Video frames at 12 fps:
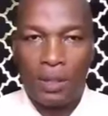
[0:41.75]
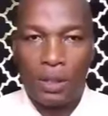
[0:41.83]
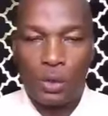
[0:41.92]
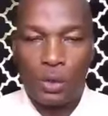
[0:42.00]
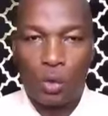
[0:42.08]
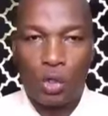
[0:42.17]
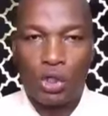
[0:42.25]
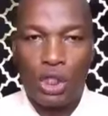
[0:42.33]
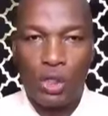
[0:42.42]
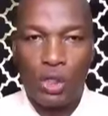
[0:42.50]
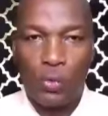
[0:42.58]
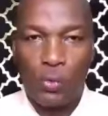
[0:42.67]
to
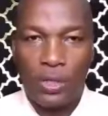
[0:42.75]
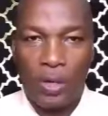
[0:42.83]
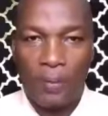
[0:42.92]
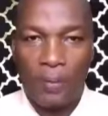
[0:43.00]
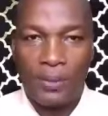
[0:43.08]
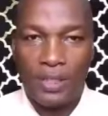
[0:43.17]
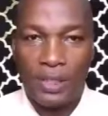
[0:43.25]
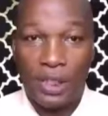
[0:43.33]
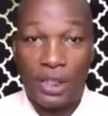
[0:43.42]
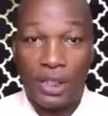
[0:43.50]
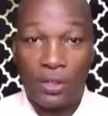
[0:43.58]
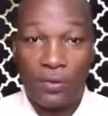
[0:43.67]
continue with our
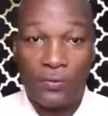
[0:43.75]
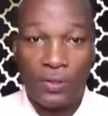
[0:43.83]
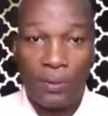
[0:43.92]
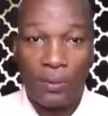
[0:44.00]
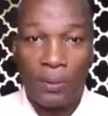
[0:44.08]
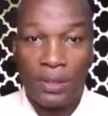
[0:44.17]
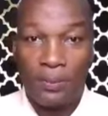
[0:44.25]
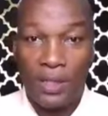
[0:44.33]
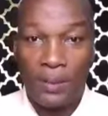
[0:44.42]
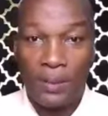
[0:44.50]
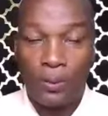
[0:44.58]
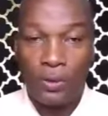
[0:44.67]
presentation of CBET
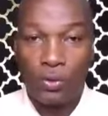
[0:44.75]
principles.